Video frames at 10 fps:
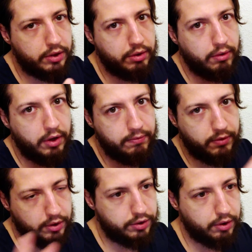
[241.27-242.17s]
to a
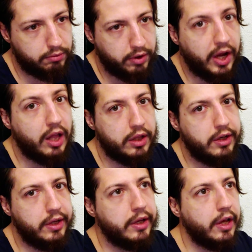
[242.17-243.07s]
virtual
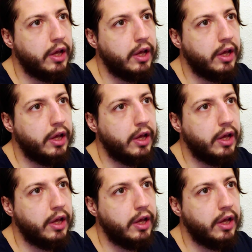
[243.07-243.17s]
reality,